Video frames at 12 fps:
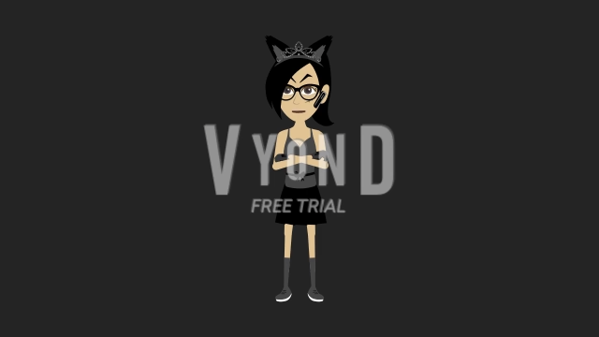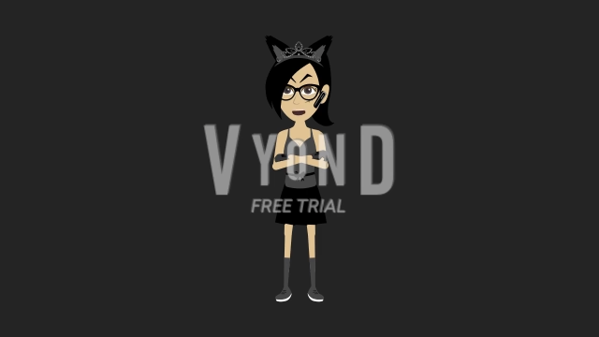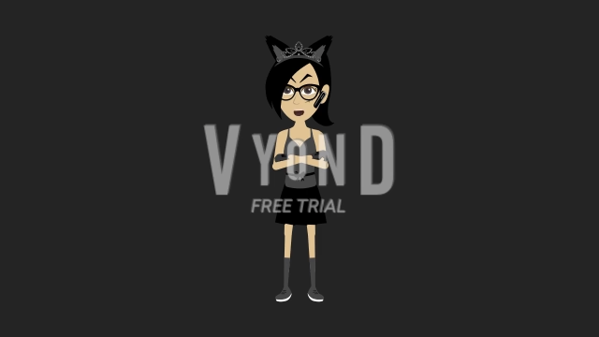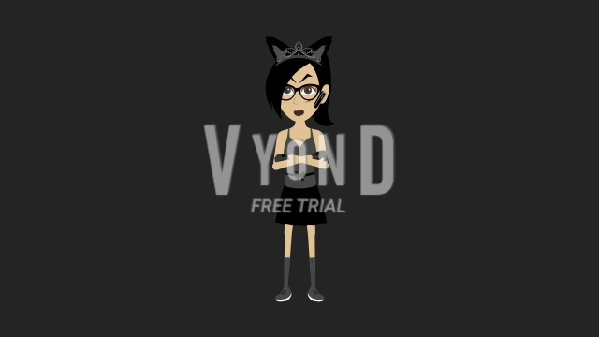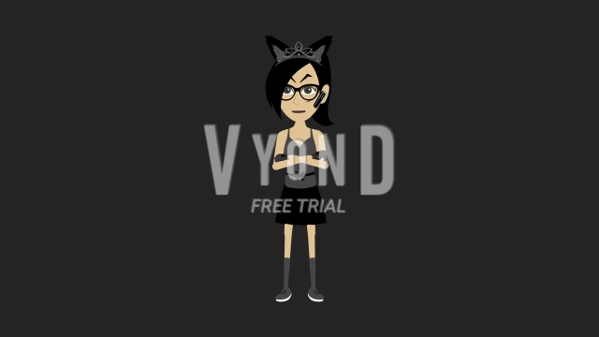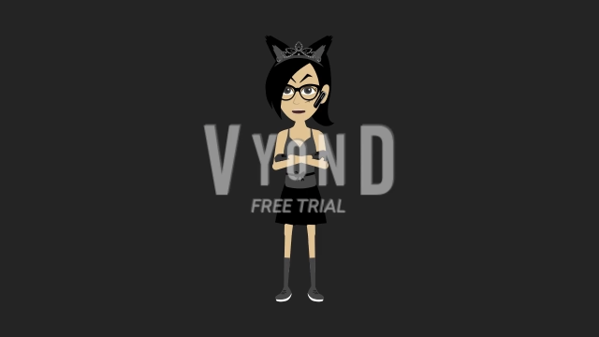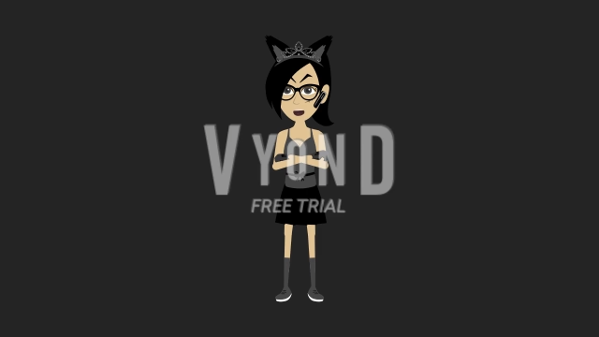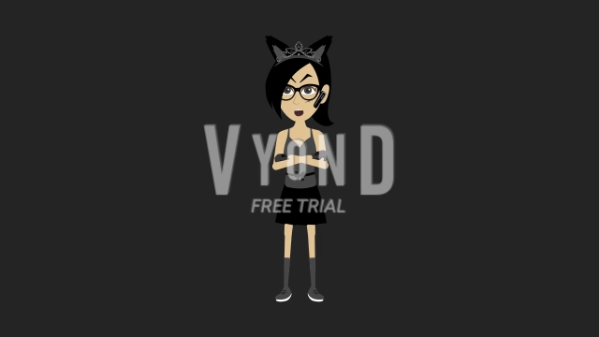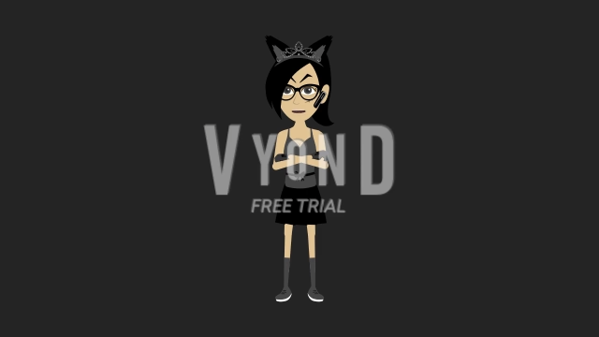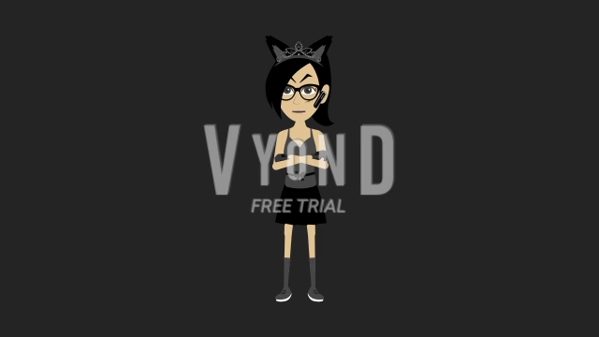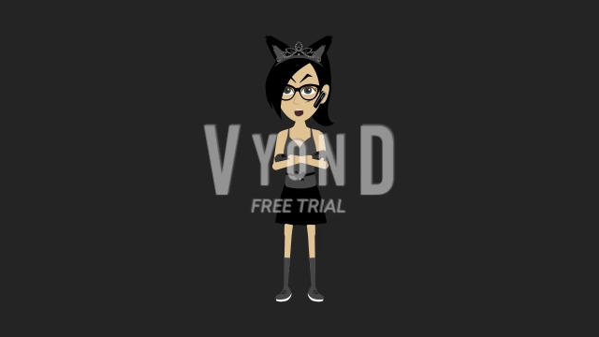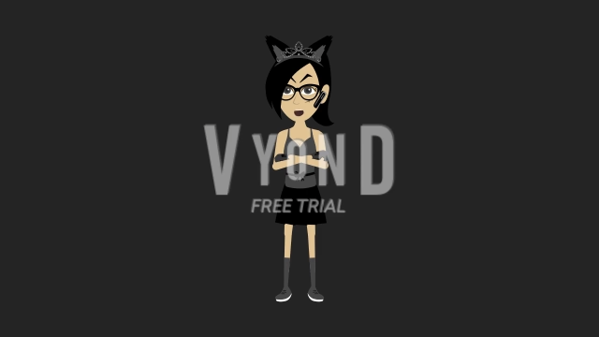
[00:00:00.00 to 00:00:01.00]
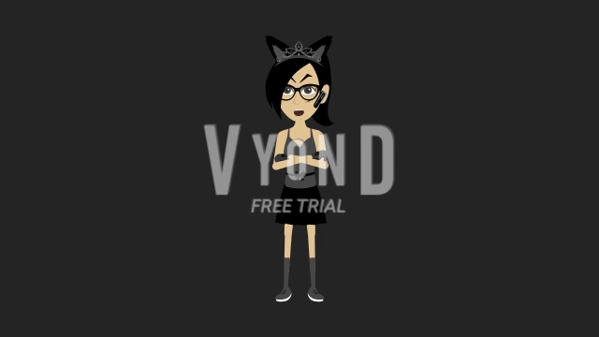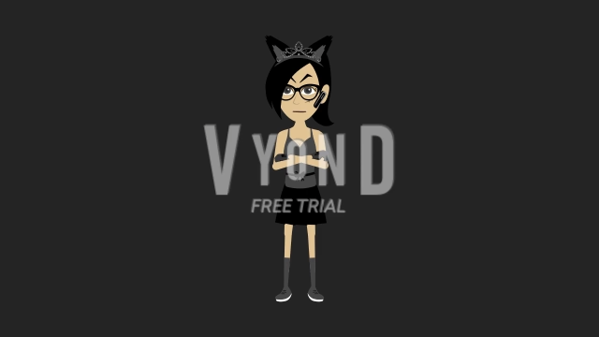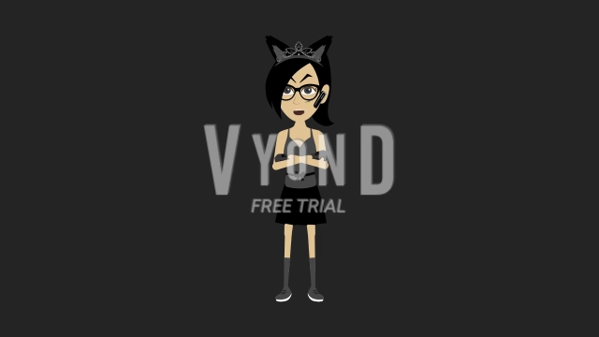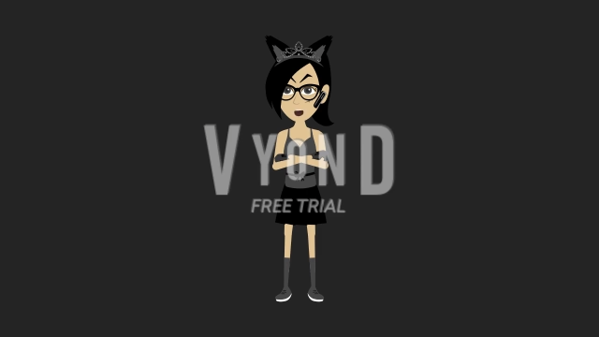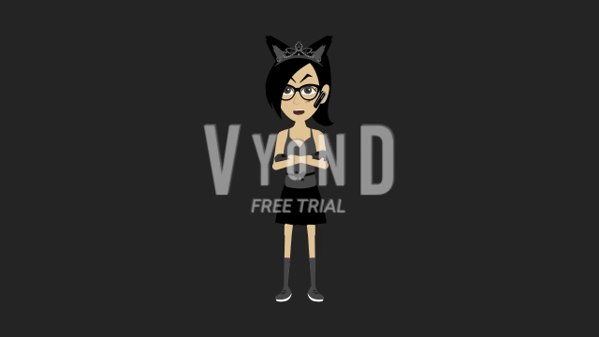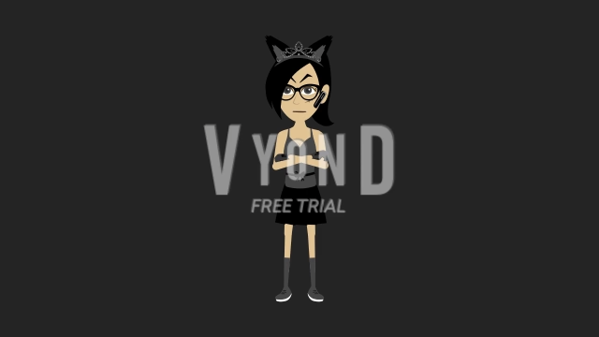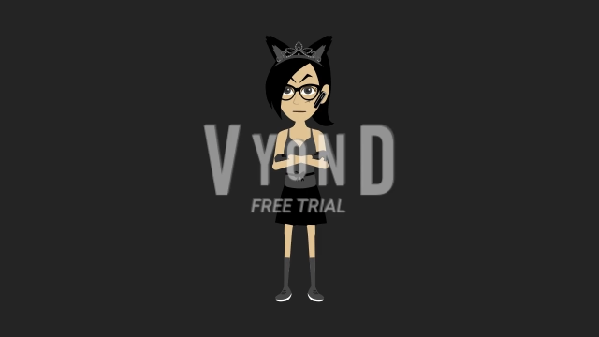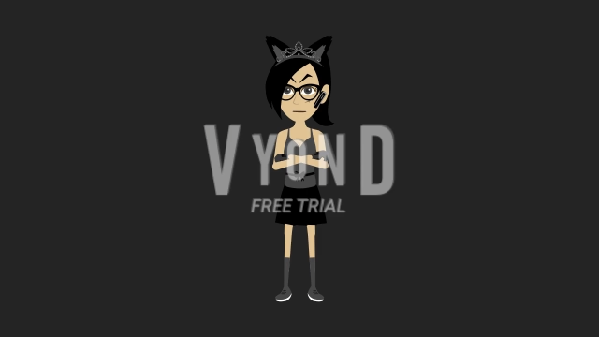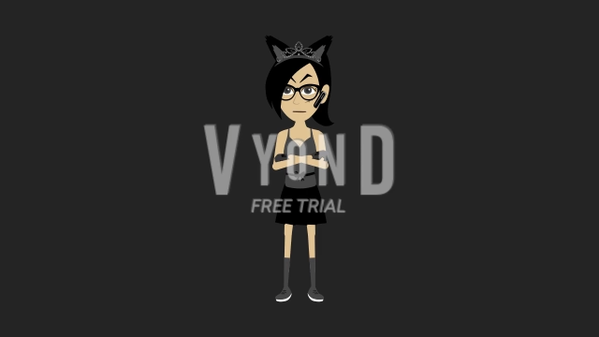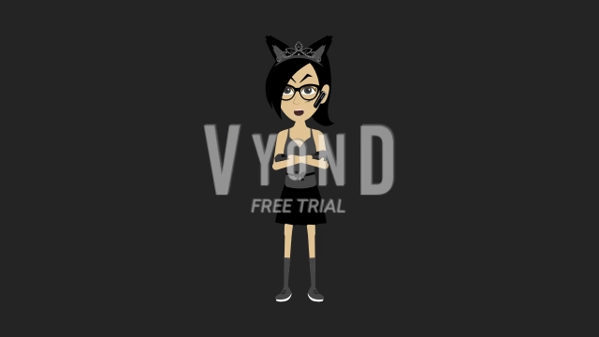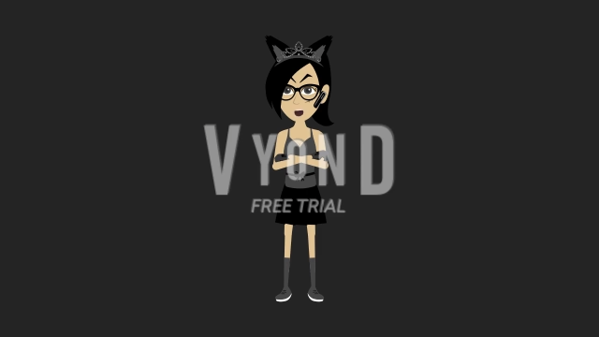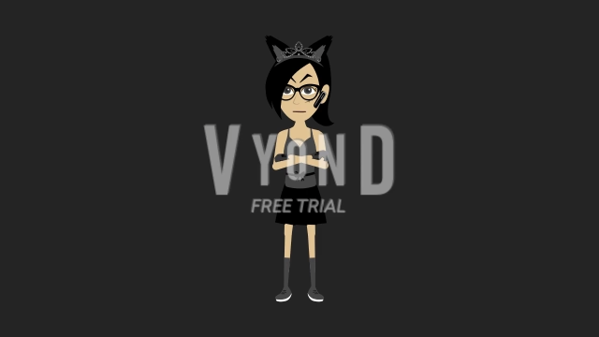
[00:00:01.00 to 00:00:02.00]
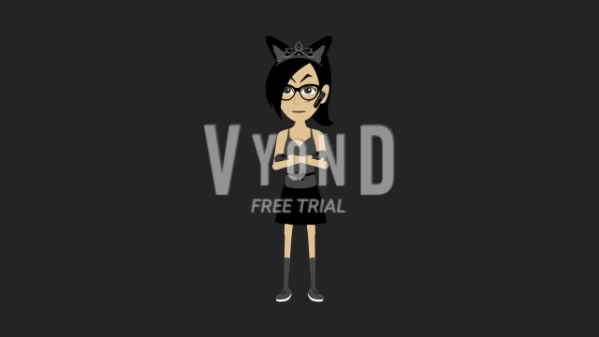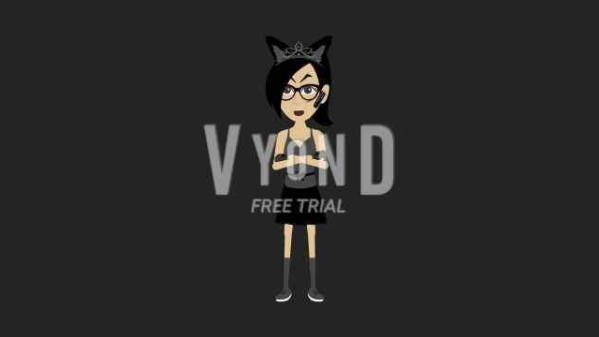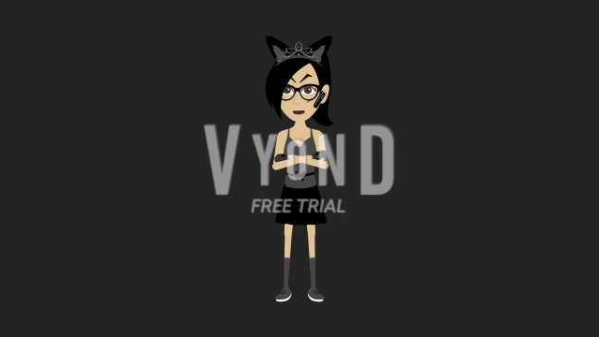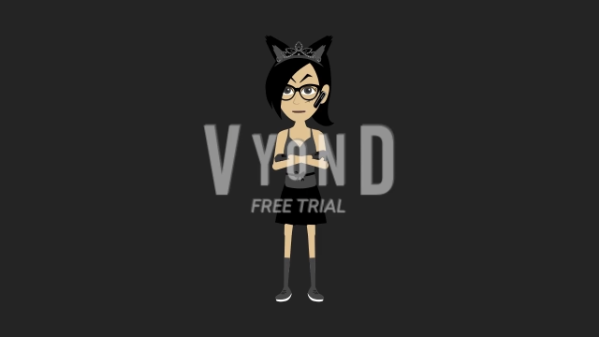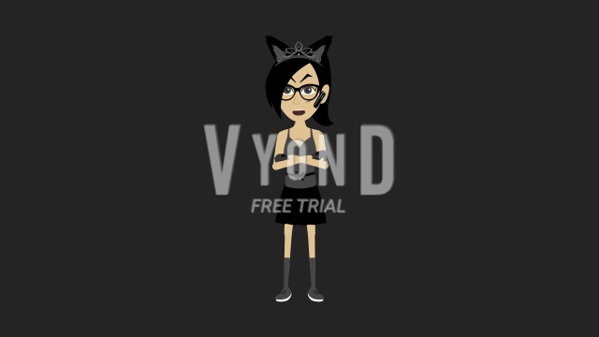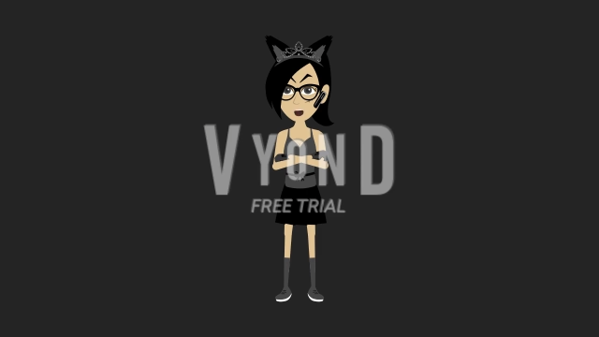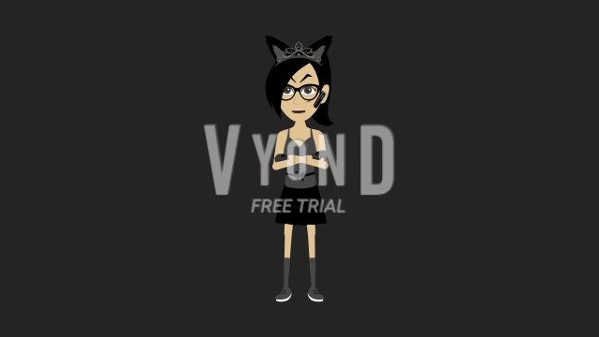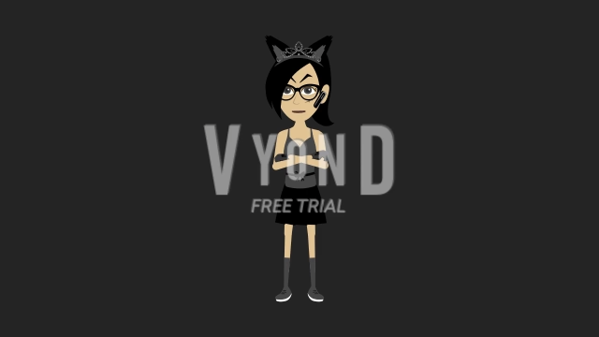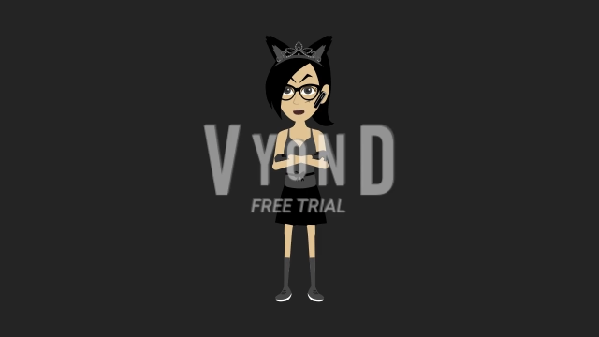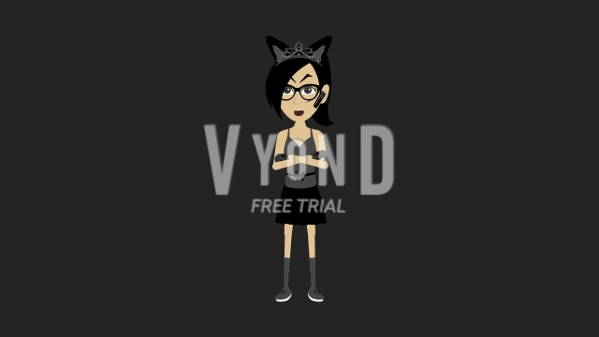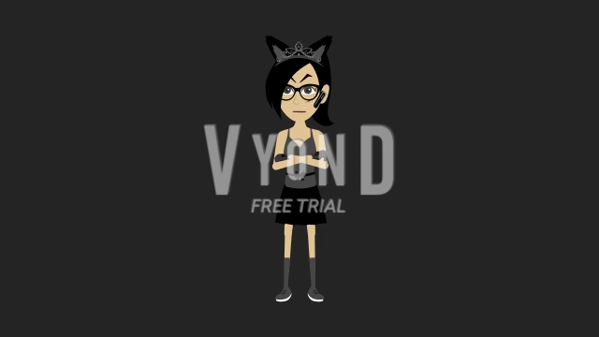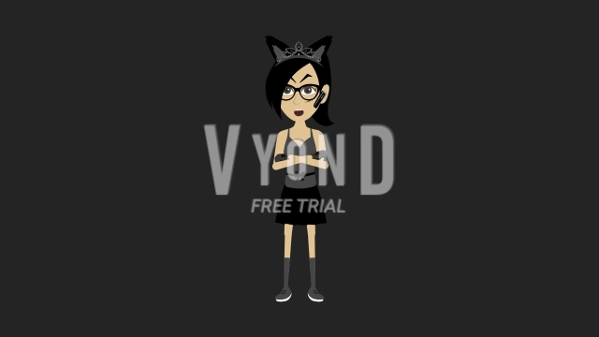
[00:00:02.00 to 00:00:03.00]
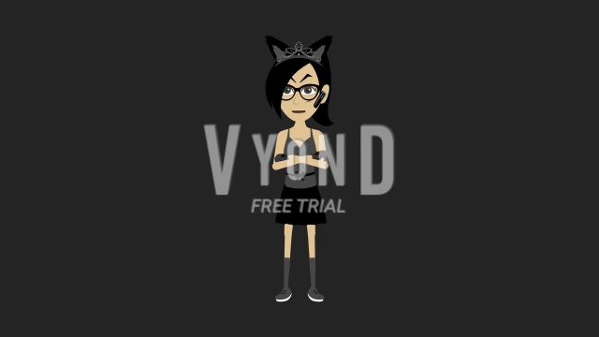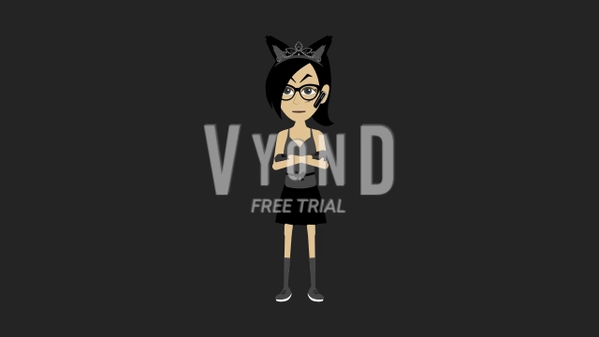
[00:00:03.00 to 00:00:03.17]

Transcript: (no speaker visible)